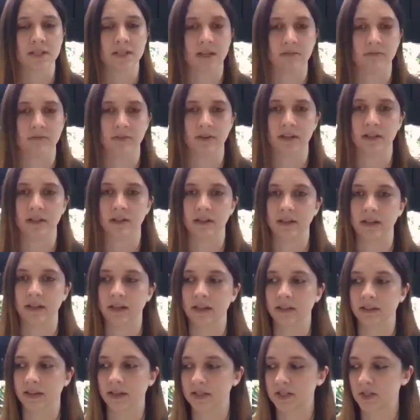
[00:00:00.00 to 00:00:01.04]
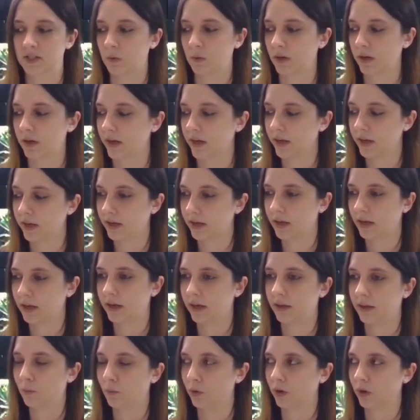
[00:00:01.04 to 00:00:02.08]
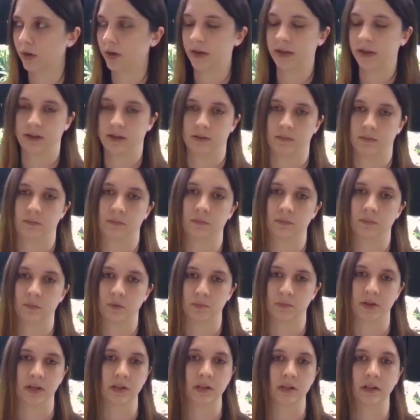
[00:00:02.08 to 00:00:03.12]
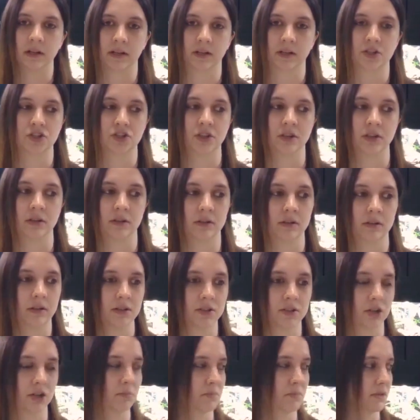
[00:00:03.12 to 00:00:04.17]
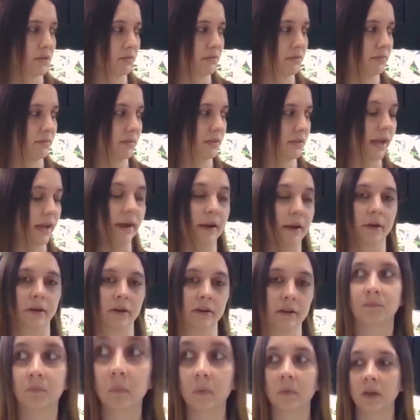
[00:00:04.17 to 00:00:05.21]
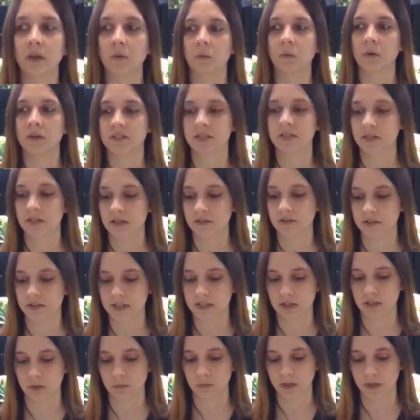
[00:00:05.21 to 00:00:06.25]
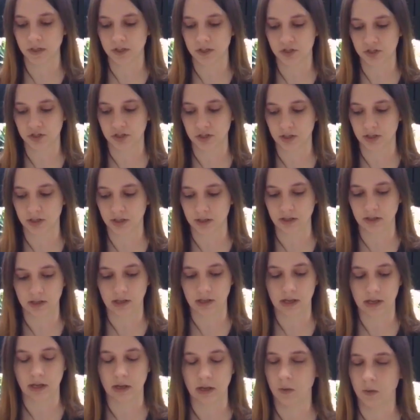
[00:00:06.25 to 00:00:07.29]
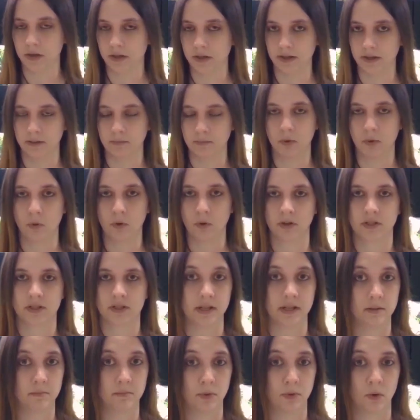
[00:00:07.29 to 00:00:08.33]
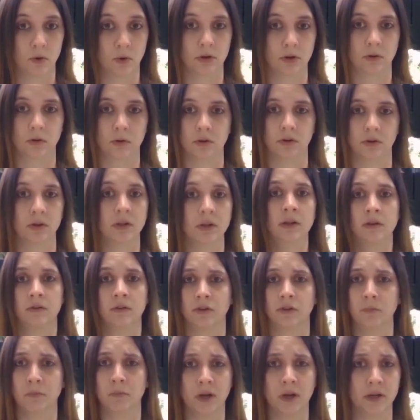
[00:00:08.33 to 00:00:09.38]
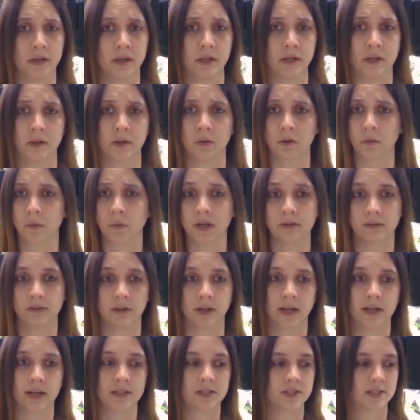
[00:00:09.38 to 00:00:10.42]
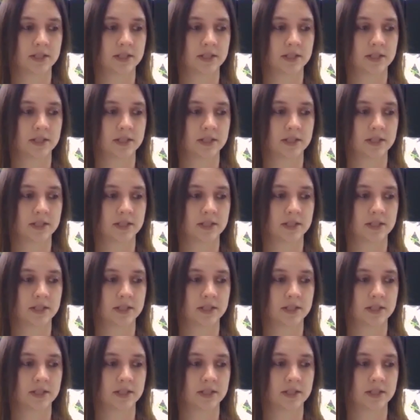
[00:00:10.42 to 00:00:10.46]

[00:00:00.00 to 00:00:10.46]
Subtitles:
definitely. And that's why I am where I am with my collection in terms of care. It wasn't even so much I wanted to import or for money or whatever. I